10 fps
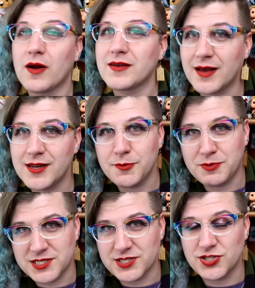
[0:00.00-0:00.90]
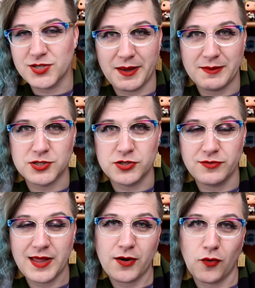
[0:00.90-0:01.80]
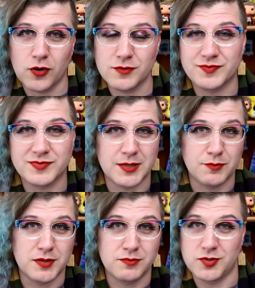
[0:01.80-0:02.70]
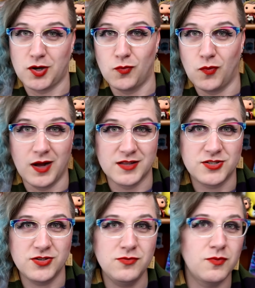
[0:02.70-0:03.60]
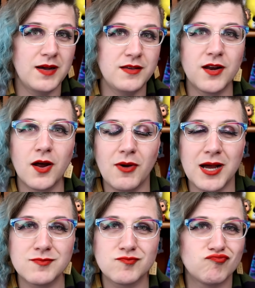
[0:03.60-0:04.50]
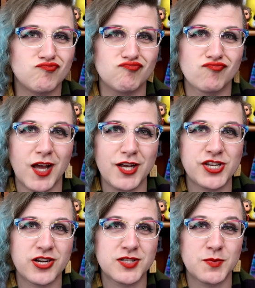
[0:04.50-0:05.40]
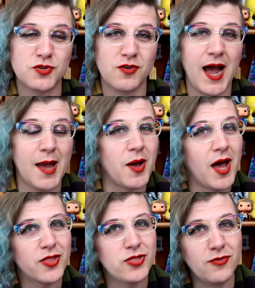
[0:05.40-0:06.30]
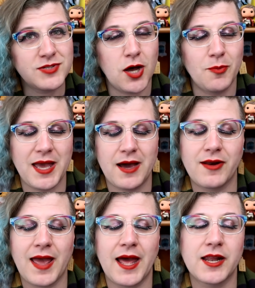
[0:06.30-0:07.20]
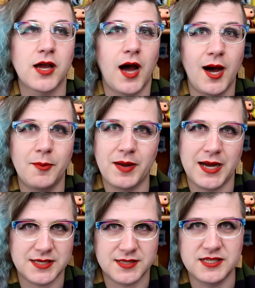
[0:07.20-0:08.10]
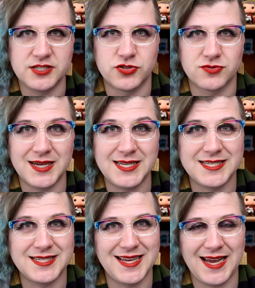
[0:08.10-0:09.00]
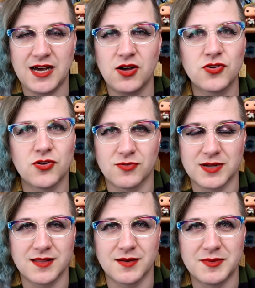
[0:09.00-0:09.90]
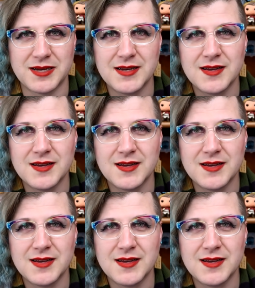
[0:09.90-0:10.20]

are not in a position to be able to do that or simply don't want to, well, you know what? Like, share, subscribe. Those help me out and combat the dreaded algorithm.